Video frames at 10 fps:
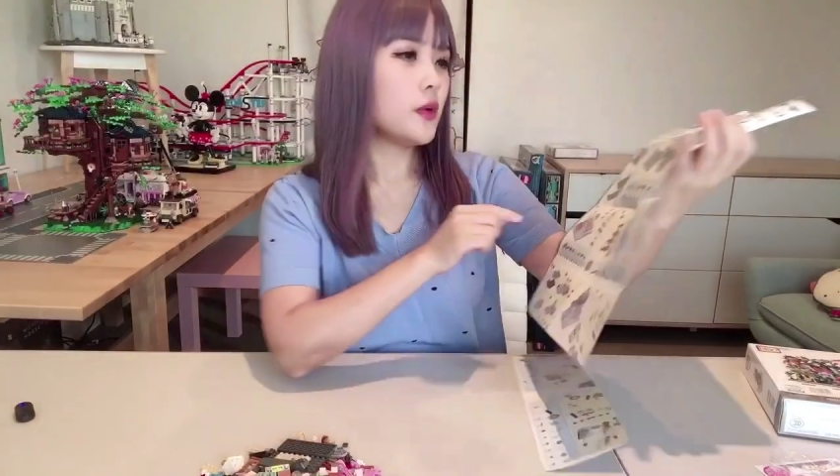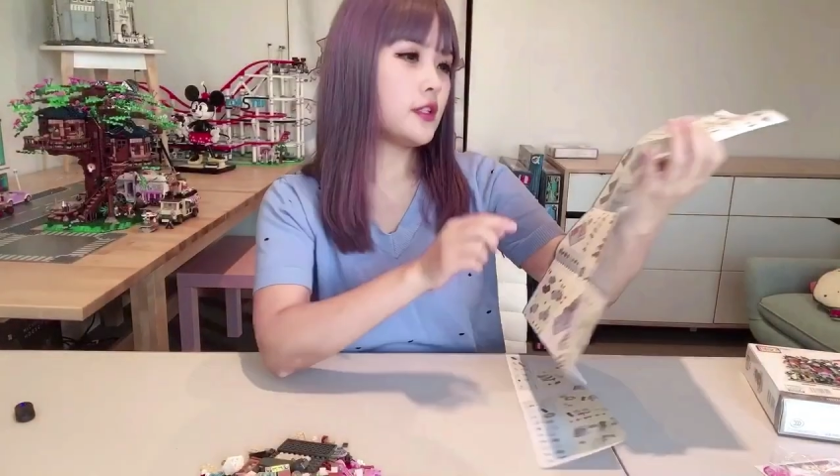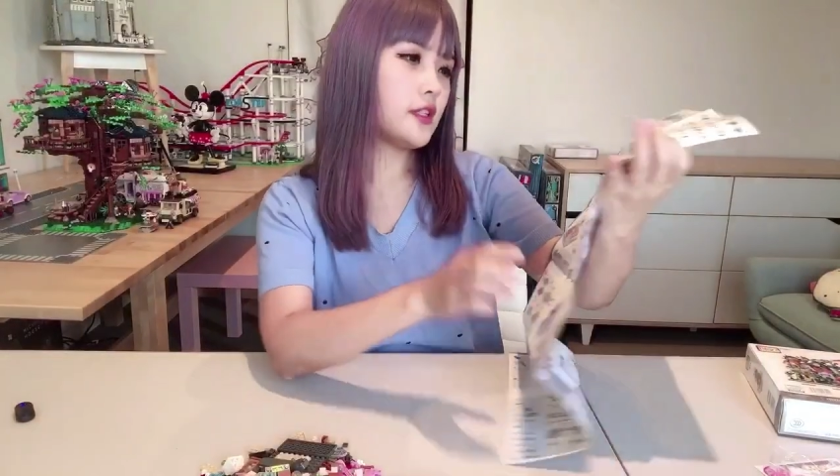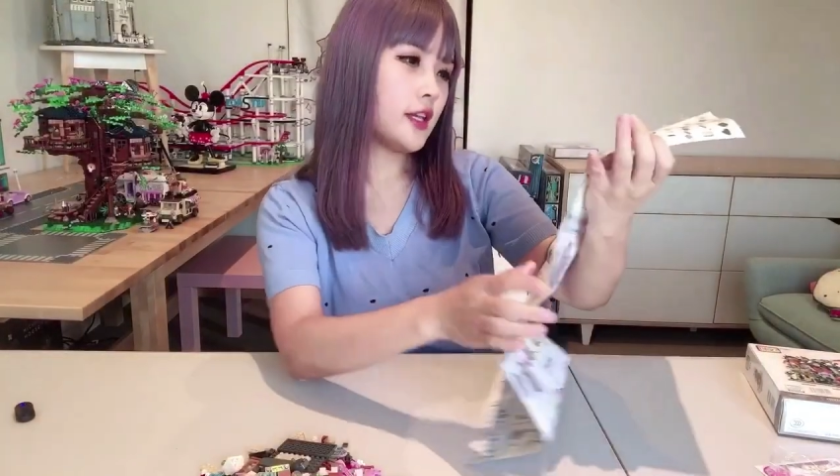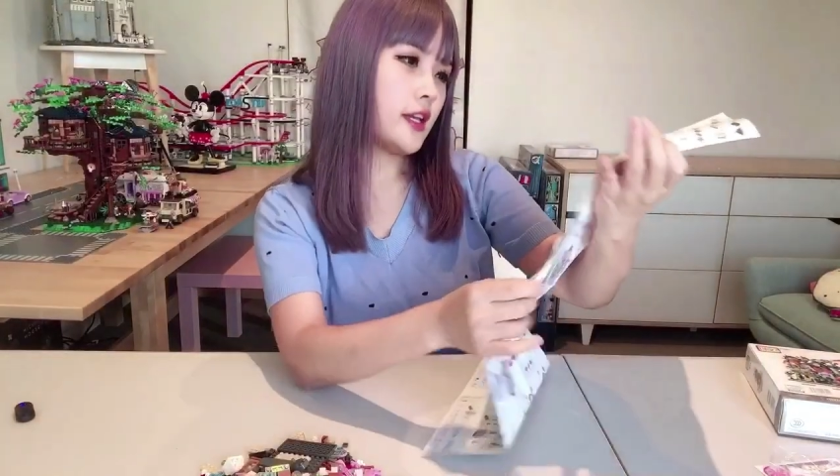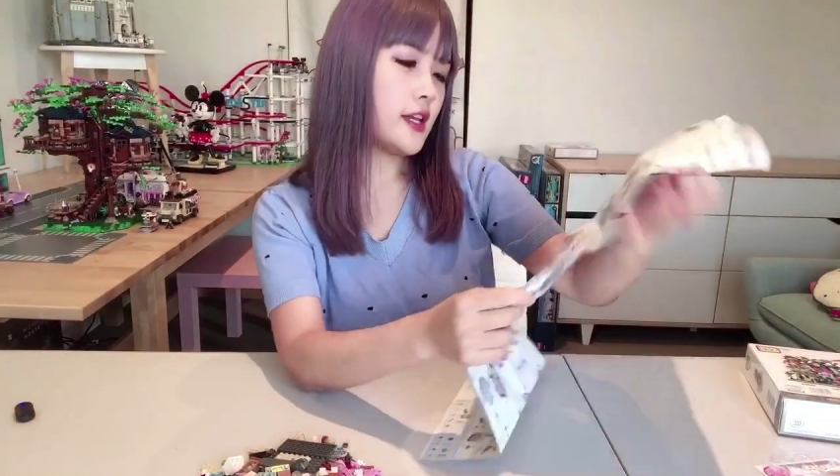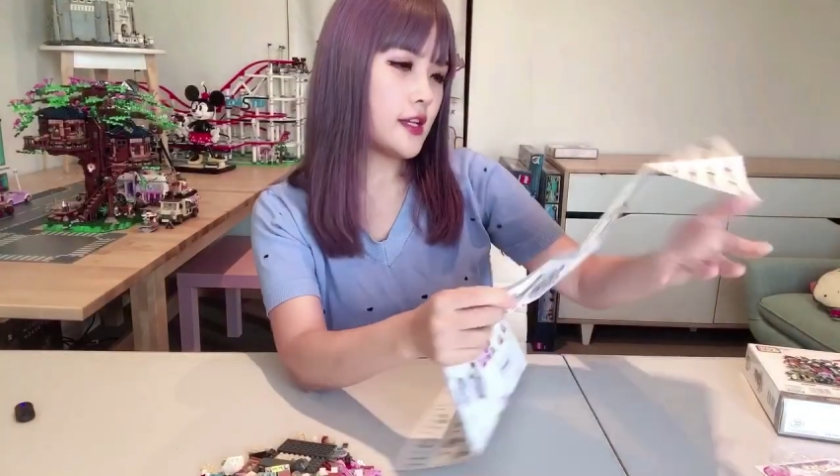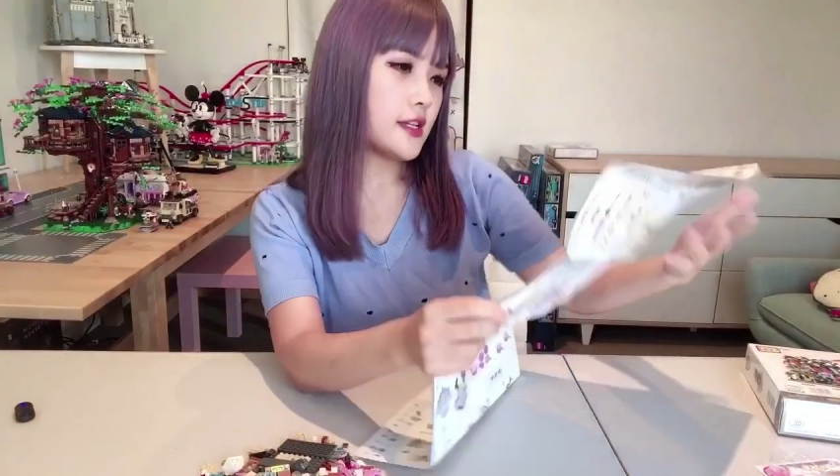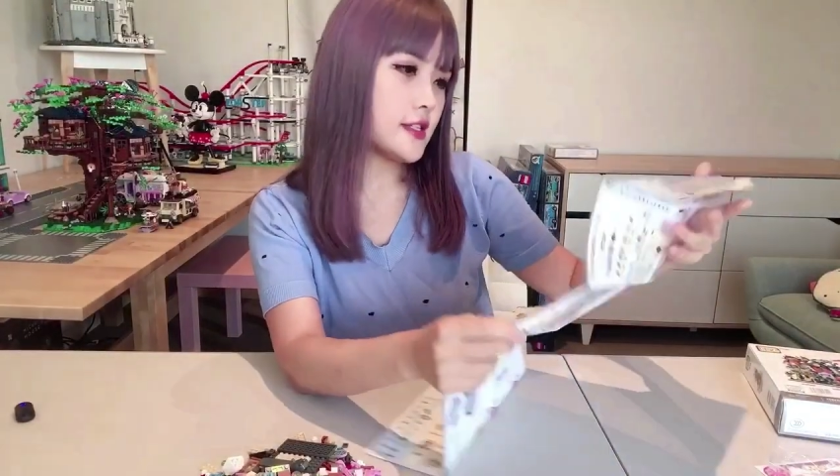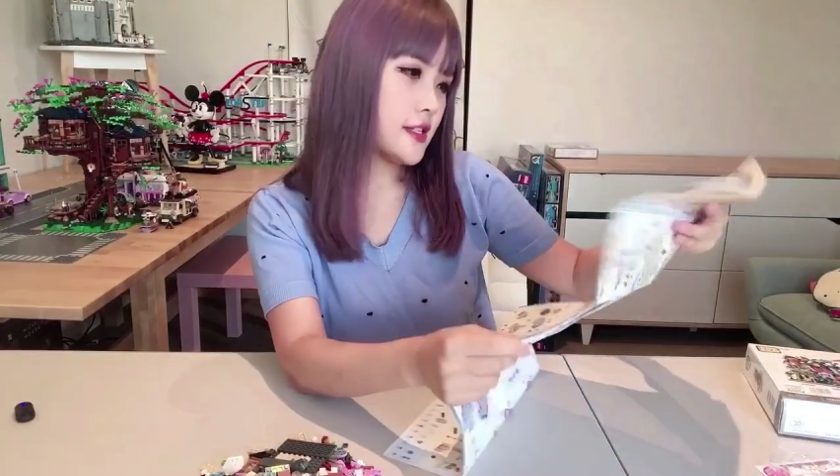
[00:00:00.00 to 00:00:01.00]

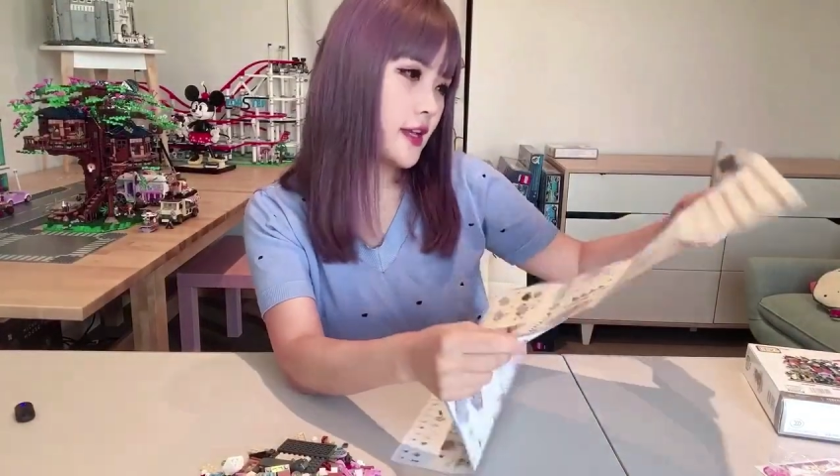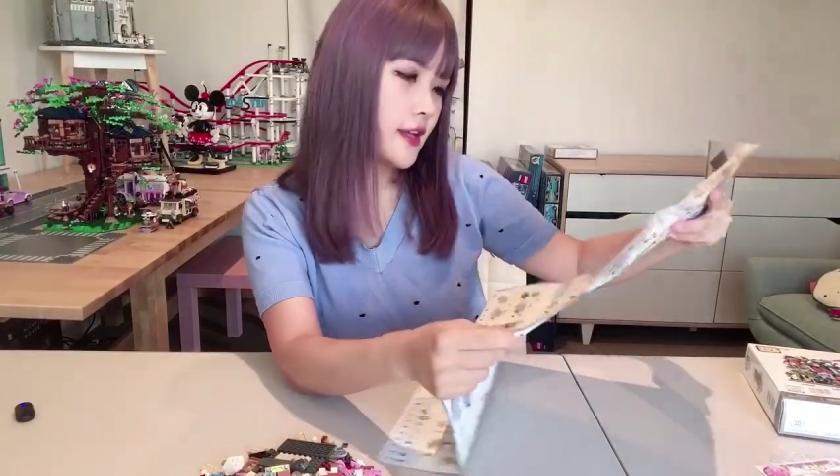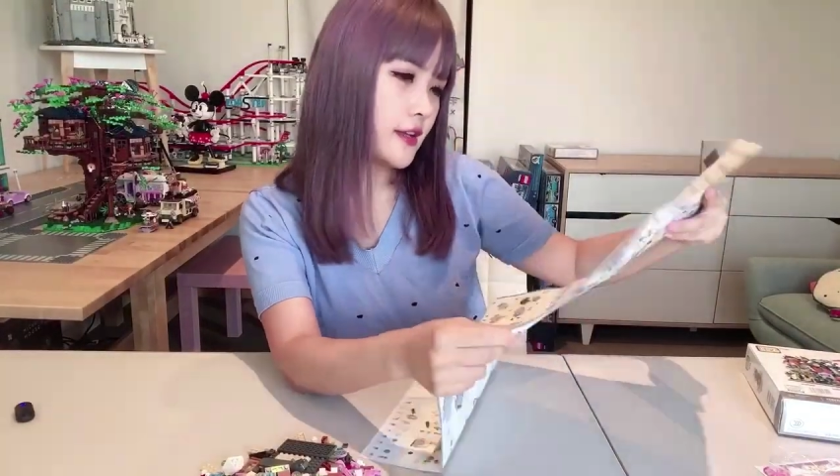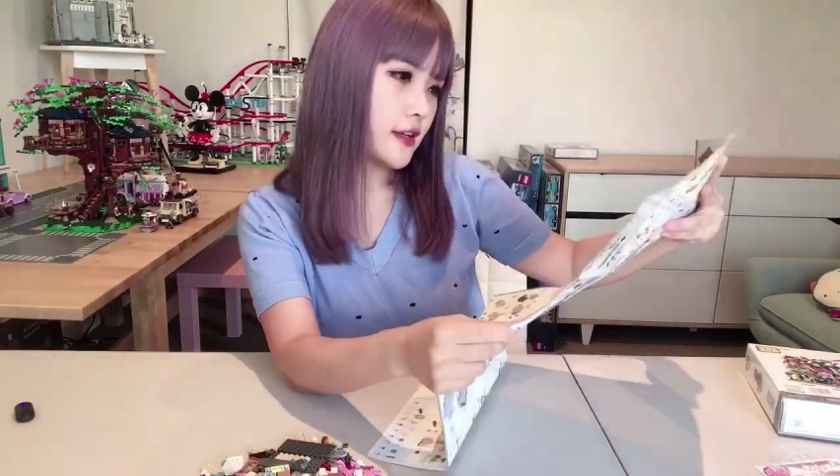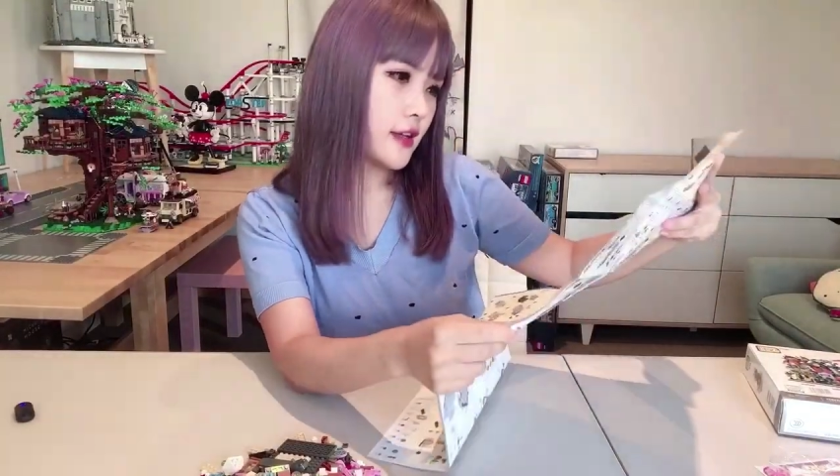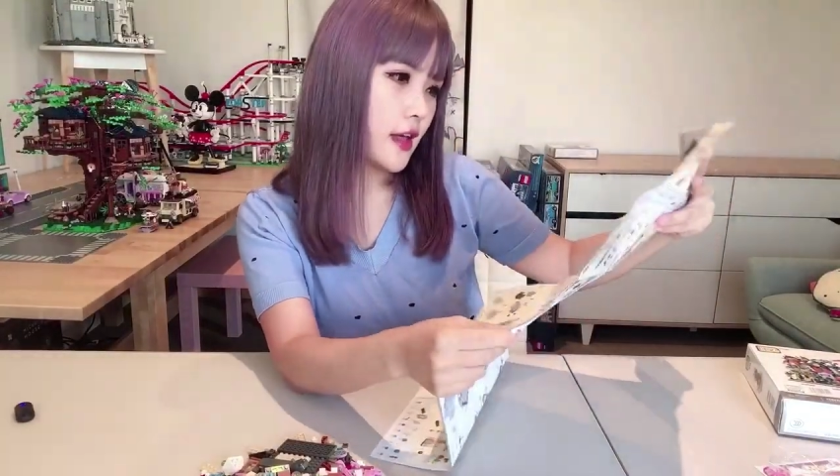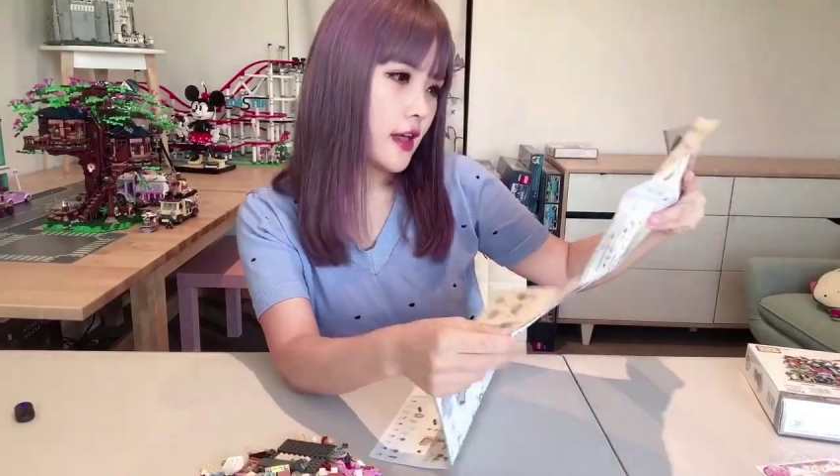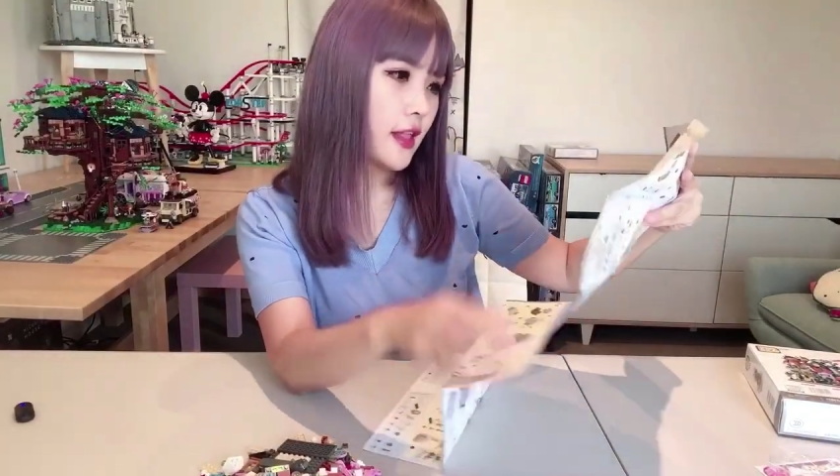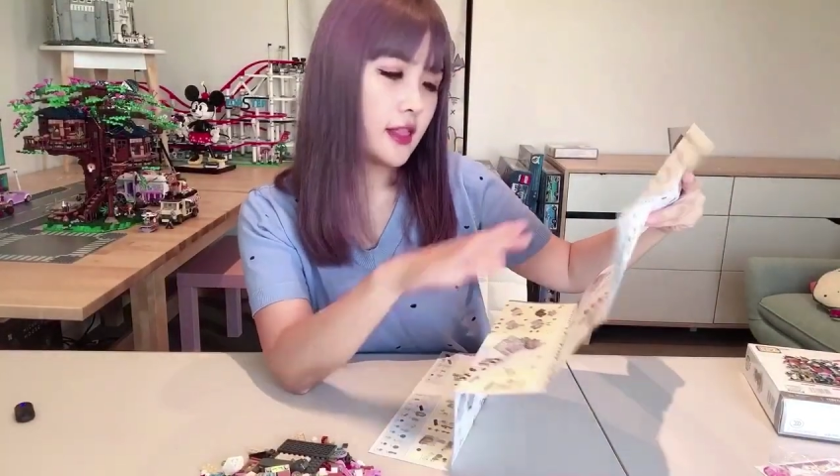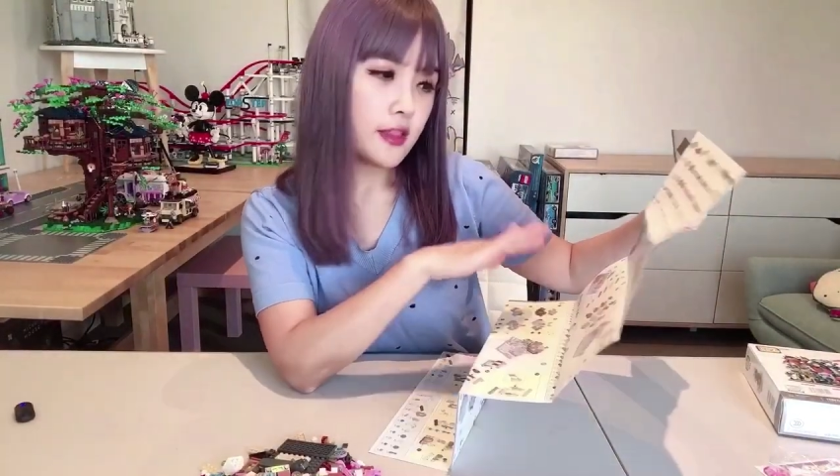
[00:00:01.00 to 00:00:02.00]
is
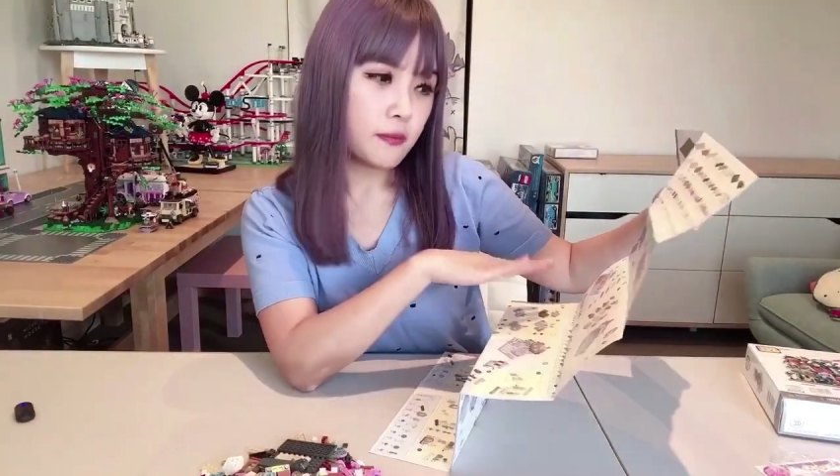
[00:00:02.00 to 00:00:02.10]
the